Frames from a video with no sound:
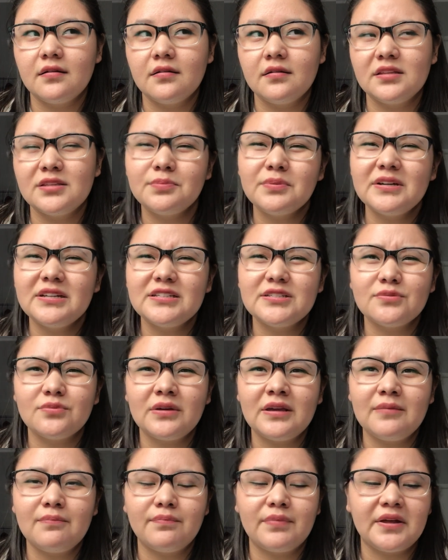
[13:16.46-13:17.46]
It's pretty
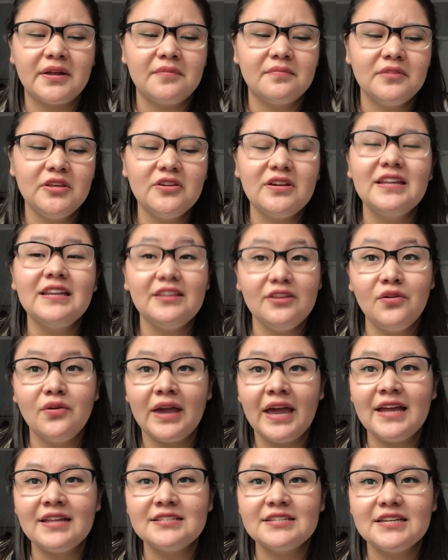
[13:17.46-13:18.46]
sweet, but you
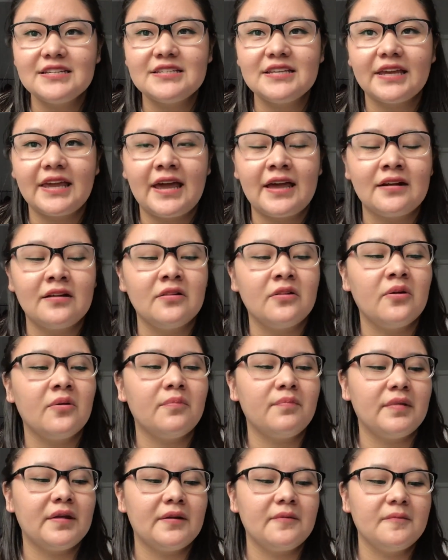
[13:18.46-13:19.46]
can taste the
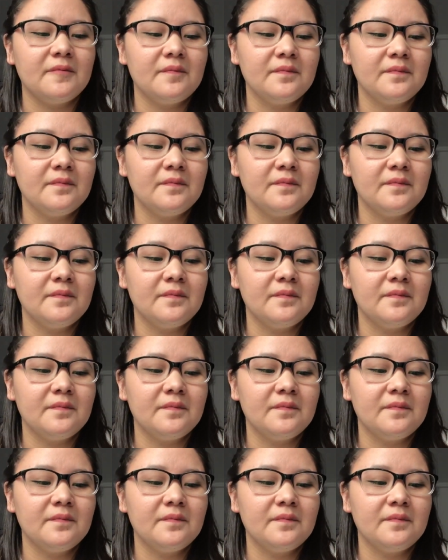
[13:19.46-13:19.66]
cantaloupe, but